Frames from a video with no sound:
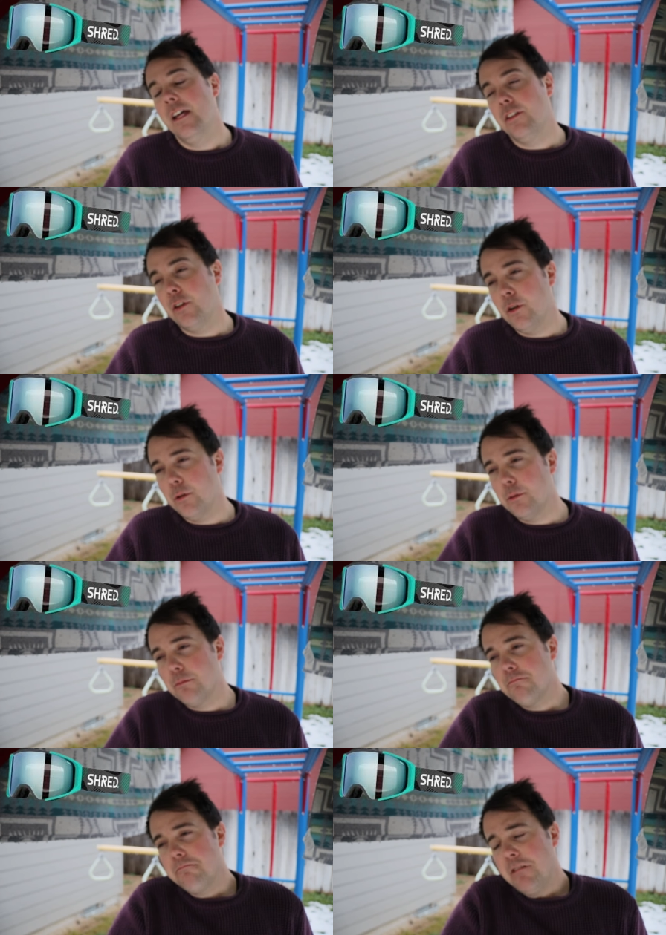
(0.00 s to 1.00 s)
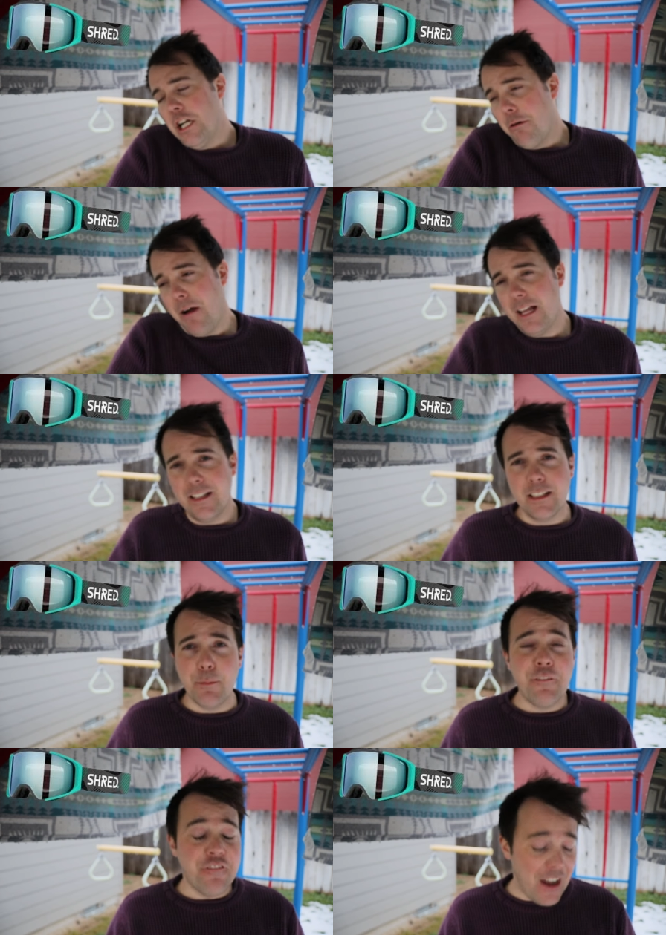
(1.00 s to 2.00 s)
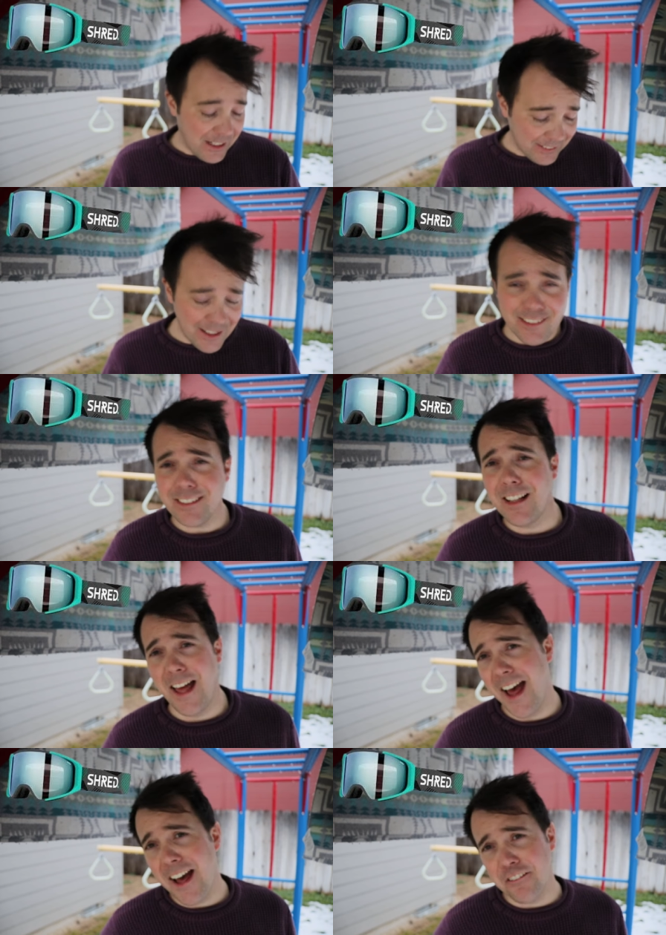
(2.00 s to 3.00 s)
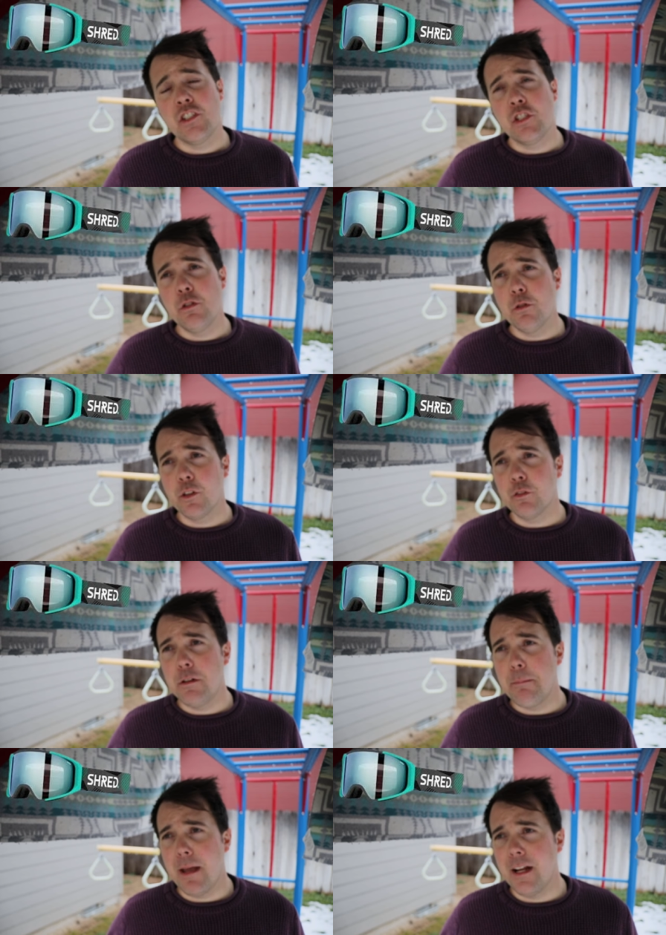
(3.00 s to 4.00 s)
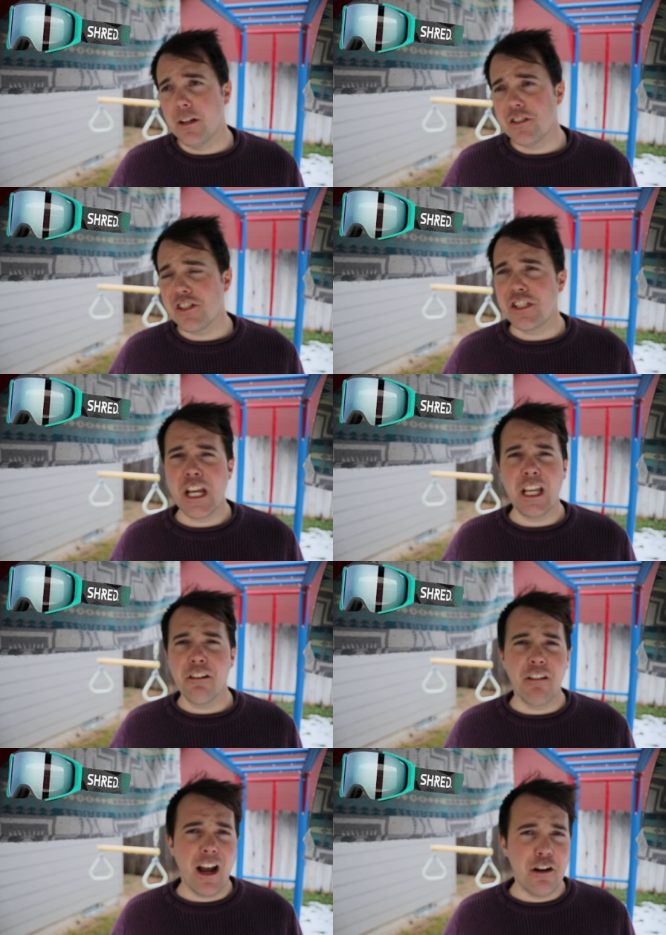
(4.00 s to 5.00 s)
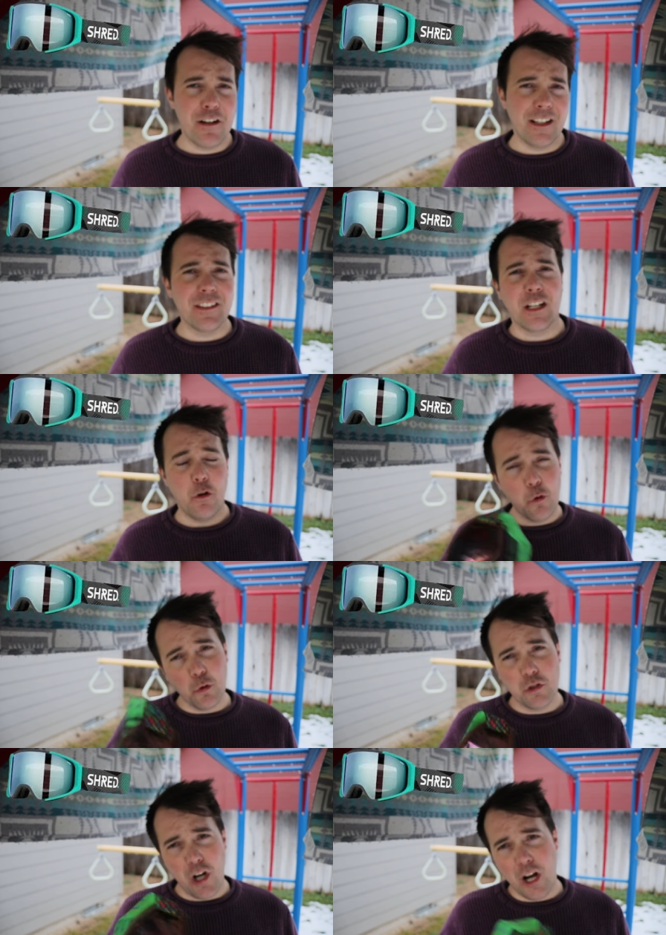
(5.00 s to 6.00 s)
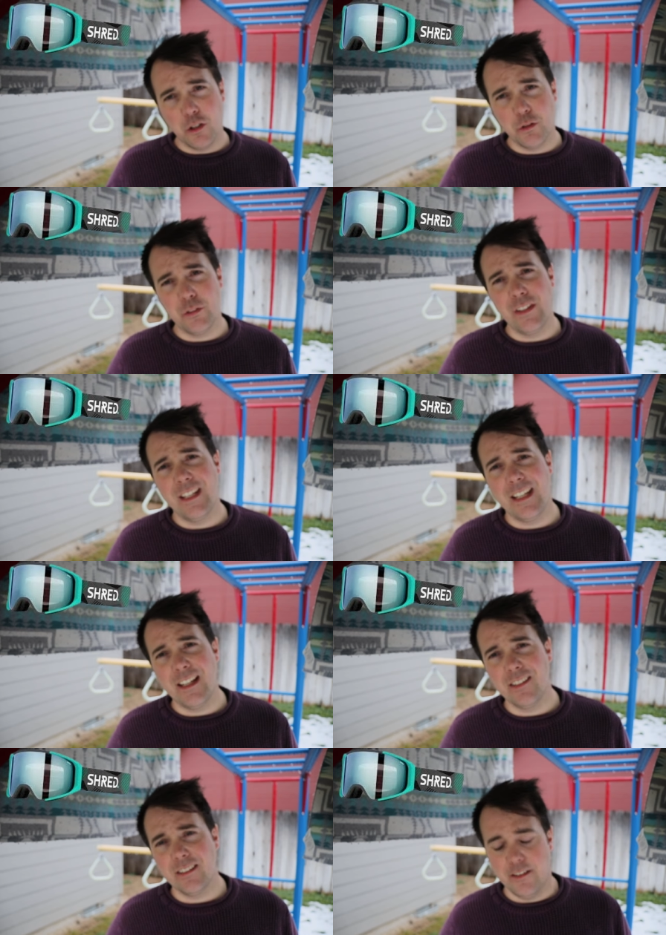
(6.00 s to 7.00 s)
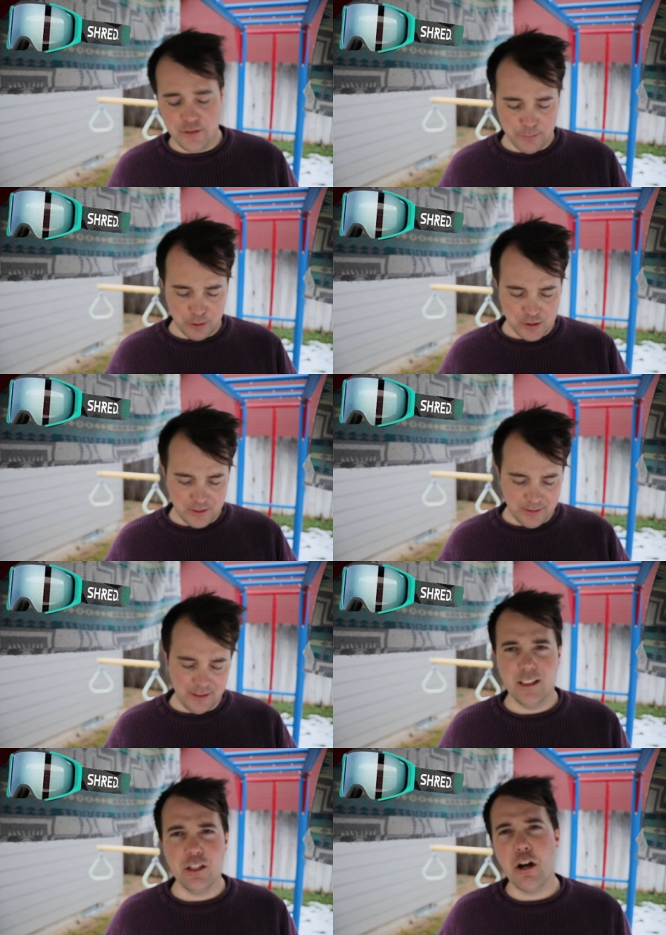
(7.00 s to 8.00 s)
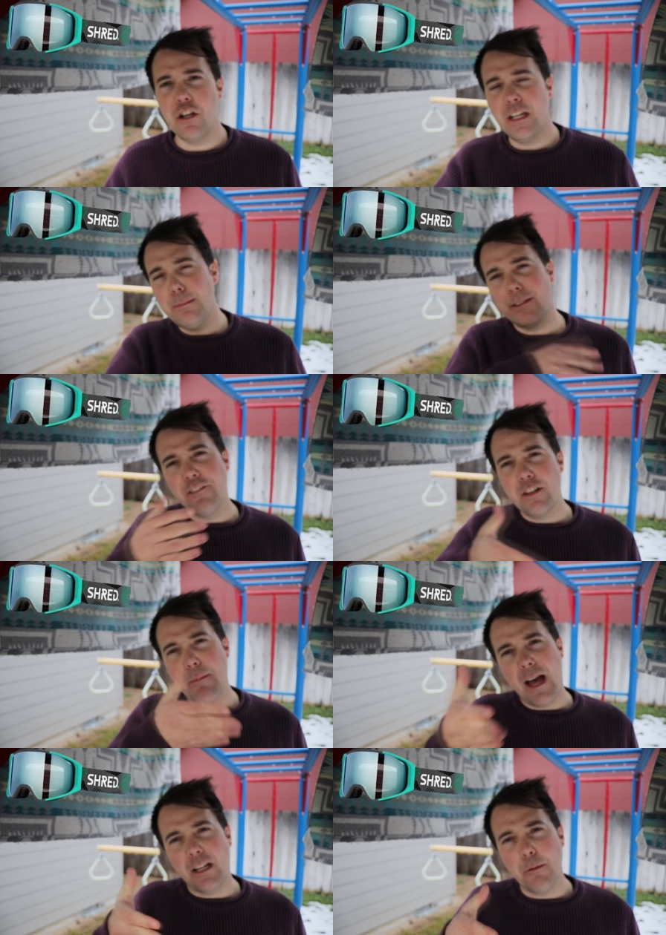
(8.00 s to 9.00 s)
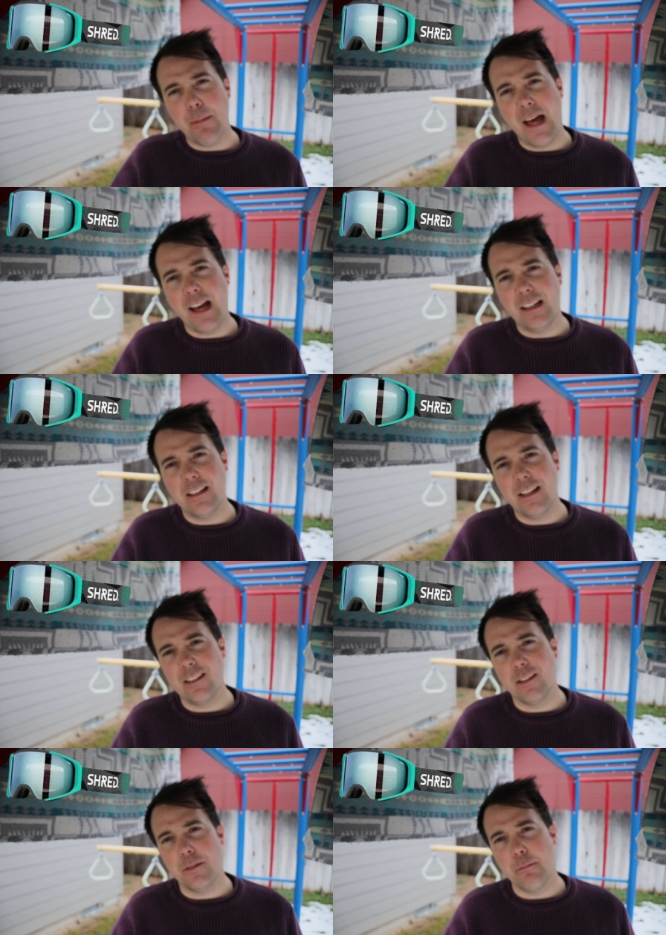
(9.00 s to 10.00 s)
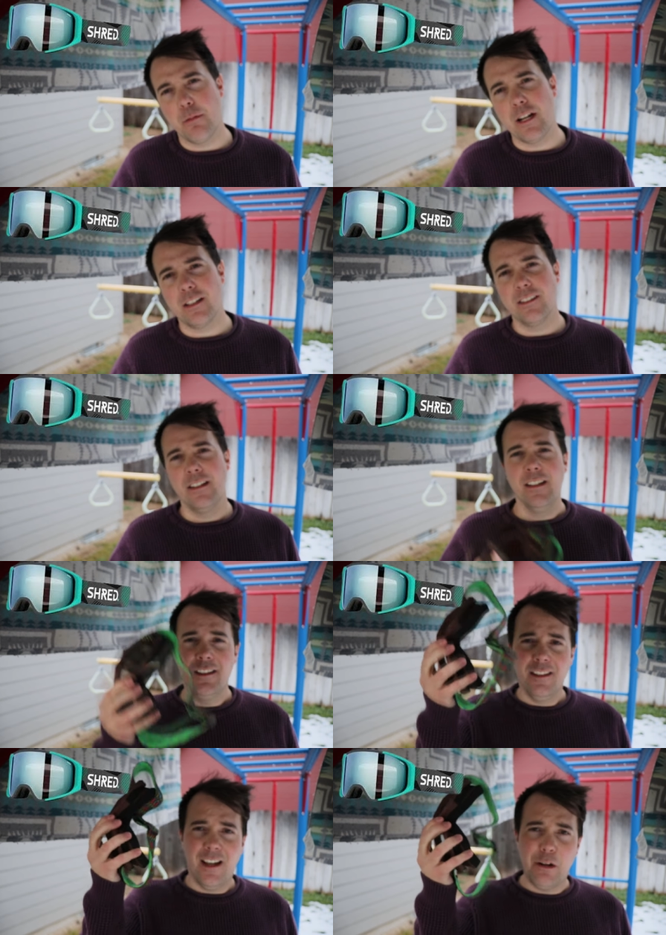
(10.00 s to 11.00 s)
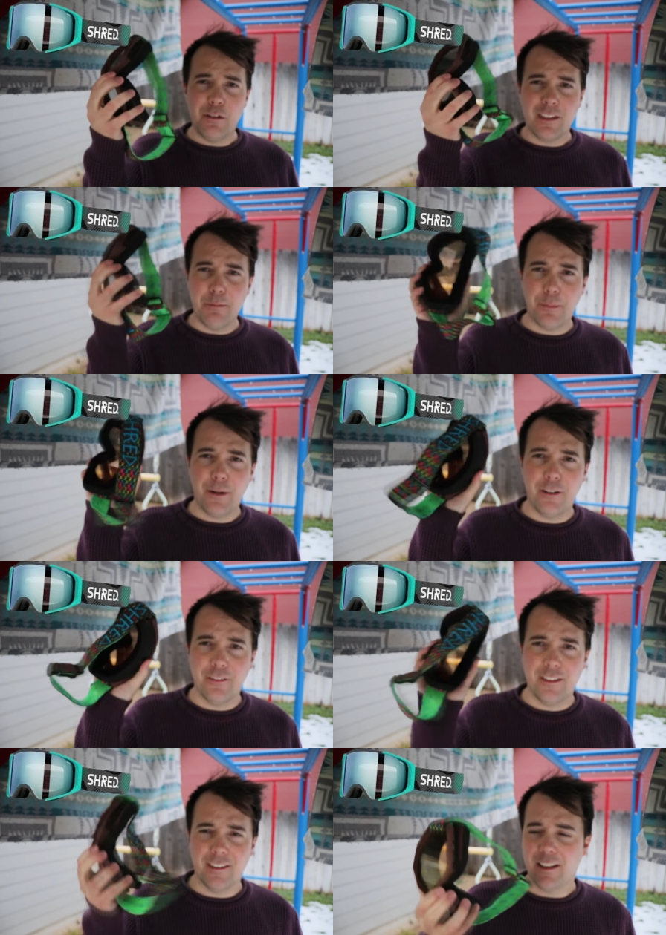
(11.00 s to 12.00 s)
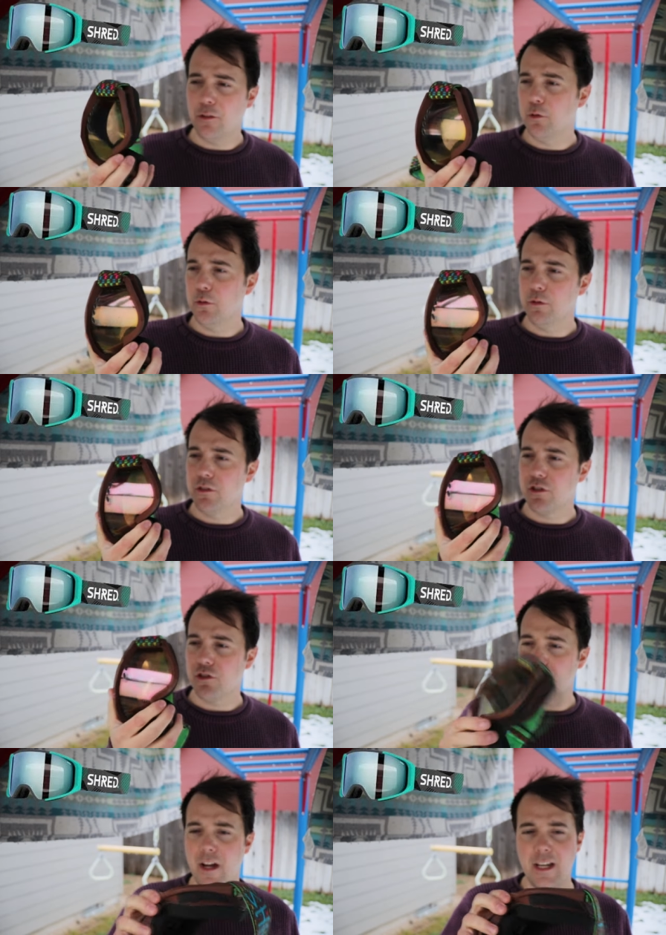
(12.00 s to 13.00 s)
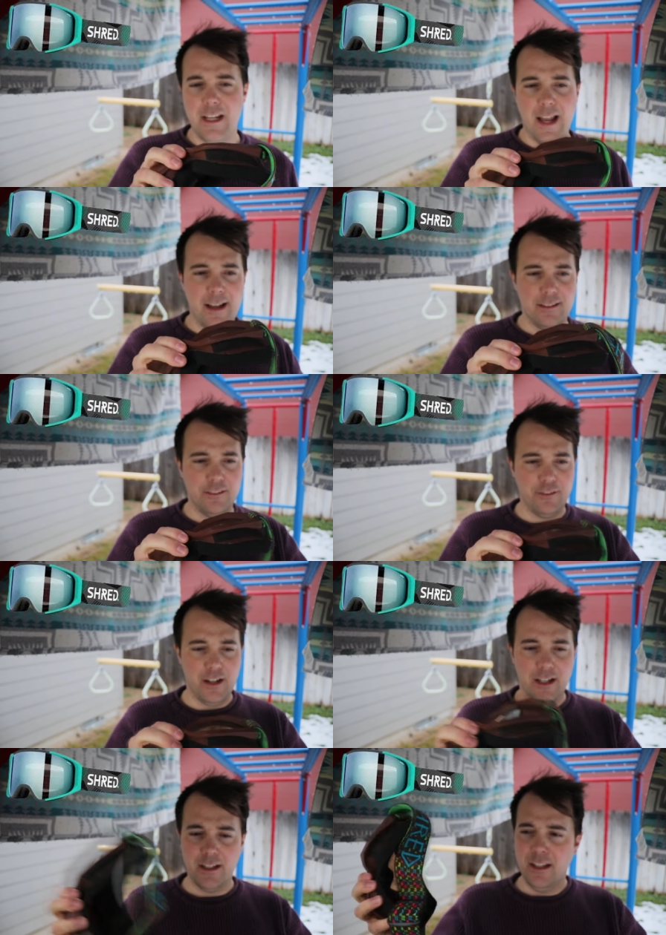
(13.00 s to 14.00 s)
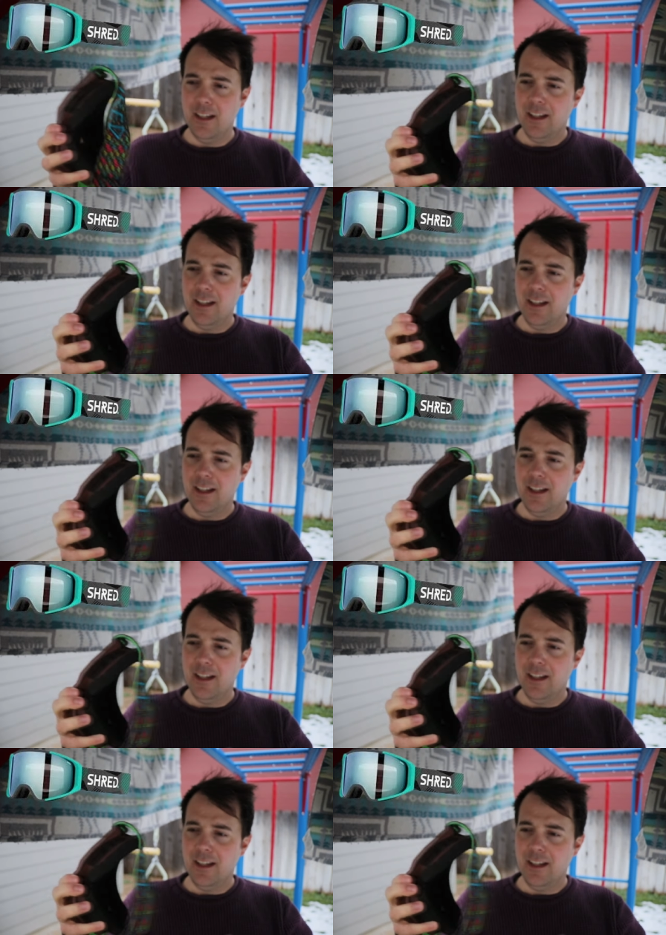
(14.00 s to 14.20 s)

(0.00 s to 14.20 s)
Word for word: So, you know, I like them. In fact, I still have two or three pairs just kicking around as like old goggles in case of an emergency. You know how you keep stuff in the back of your bag in case something breaks? I always keep a pair of these like old Shred Nastify.